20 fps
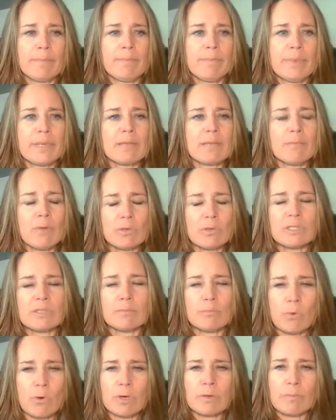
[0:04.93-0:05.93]
but the most
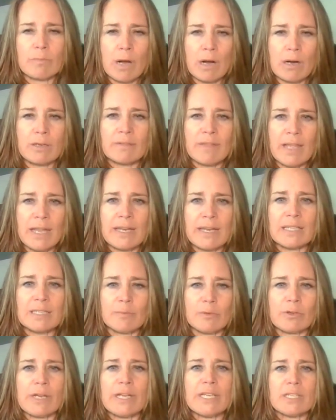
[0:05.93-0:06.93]
important part of that
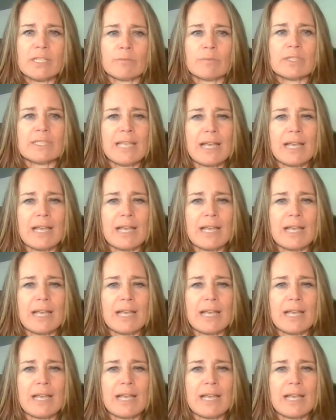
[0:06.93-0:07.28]
exploration was